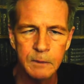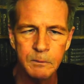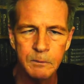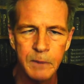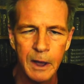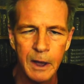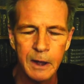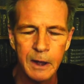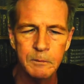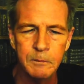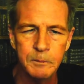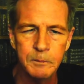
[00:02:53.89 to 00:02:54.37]

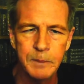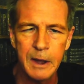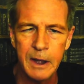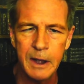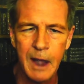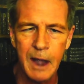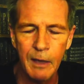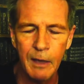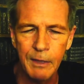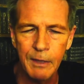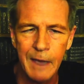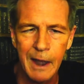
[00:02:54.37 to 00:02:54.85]
But
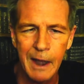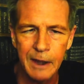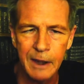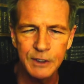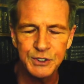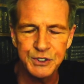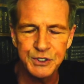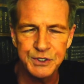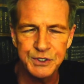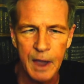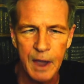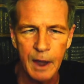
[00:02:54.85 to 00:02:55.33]
now that
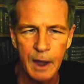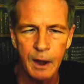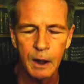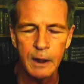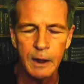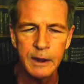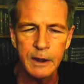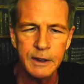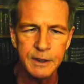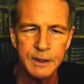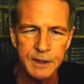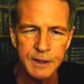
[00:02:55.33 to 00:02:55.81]
is
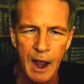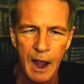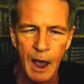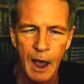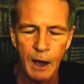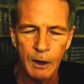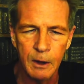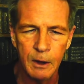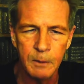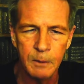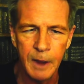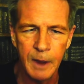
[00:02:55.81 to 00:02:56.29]
settling
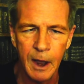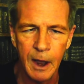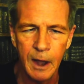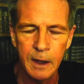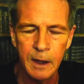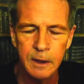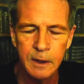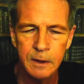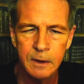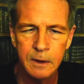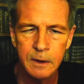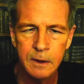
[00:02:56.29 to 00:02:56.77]
down a bit.
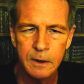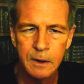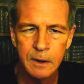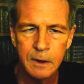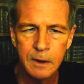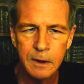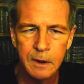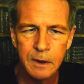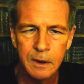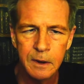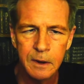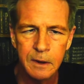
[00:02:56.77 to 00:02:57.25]

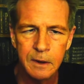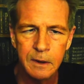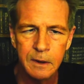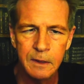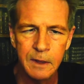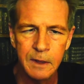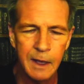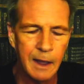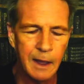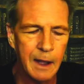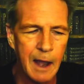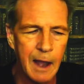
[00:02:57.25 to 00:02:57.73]

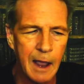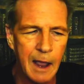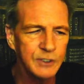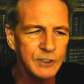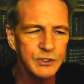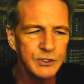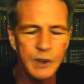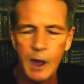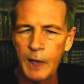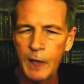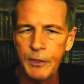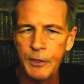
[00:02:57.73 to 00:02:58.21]
That has
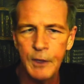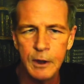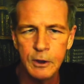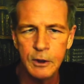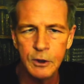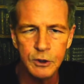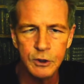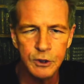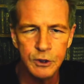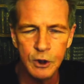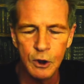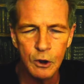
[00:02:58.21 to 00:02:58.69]
nothing to
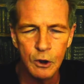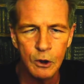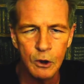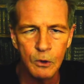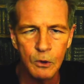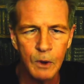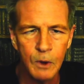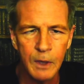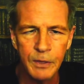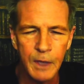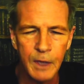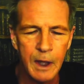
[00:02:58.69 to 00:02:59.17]
do
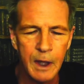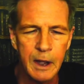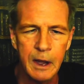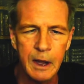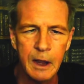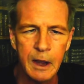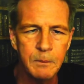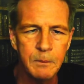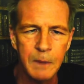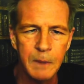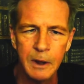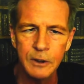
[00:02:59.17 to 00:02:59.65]
with any
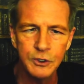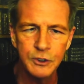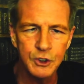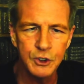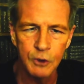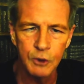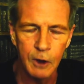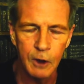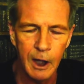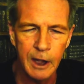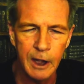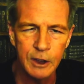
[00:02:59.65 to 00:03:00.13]

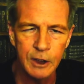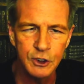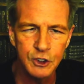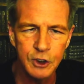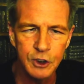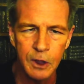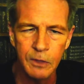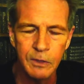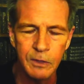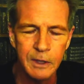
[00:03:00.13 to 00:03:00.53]
administration.